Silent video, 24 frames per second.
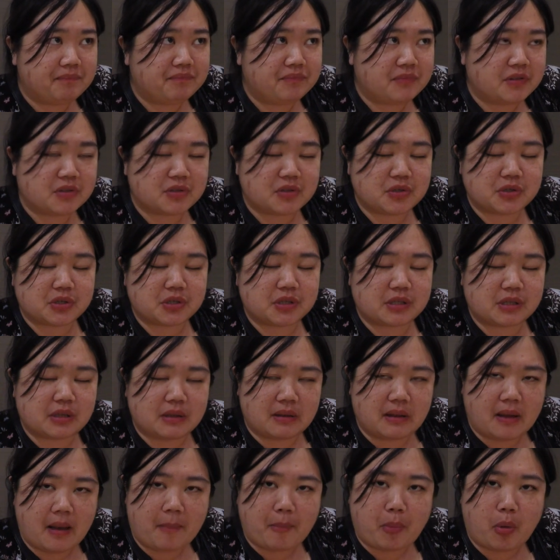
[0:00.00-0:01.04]
is just
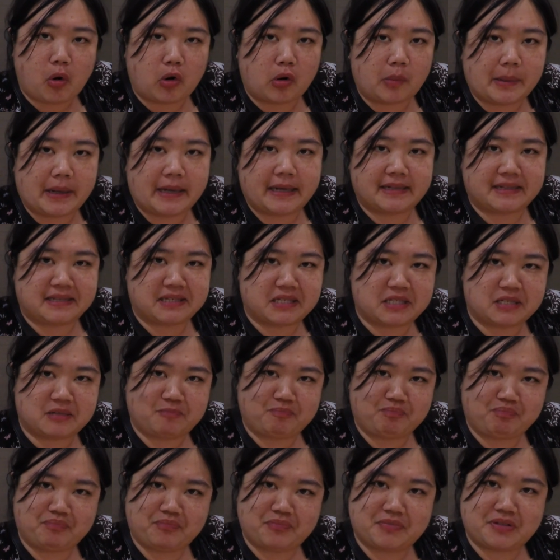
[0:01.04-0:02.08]
a poor man's
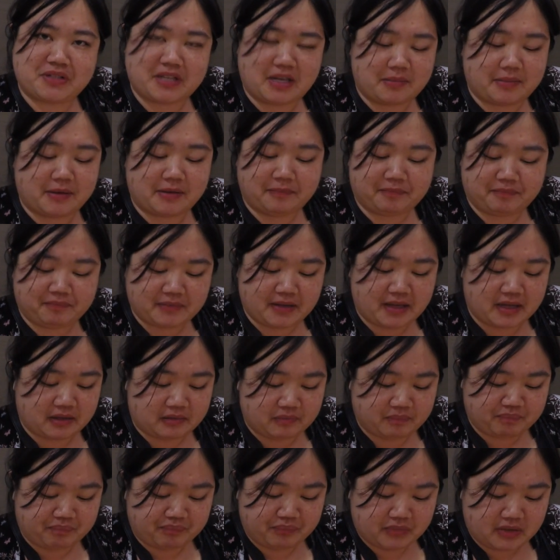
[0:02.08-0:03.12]
Simon. Like,
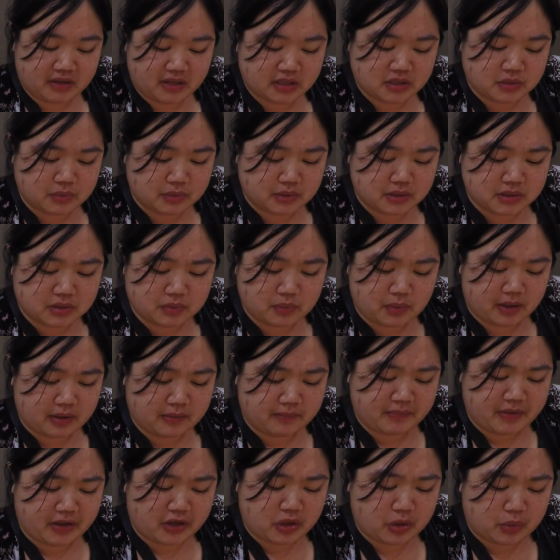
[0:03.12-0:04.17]
this was what,
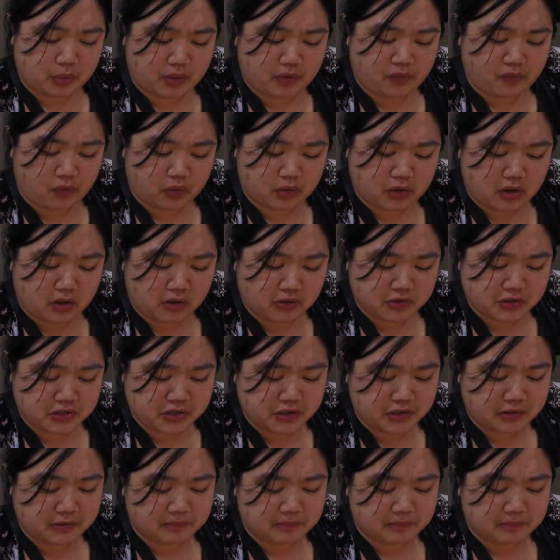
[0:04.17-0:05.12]
like $3 or $4 here?